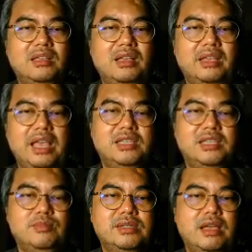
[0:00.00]
against
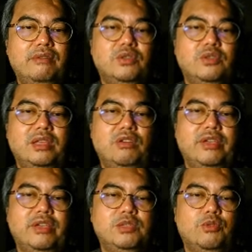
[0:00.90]
himself, so that the
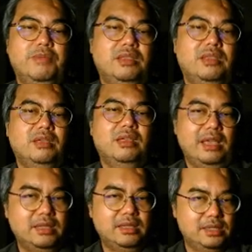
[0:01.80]
offense will be committed
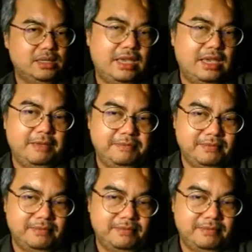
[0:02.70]
against him.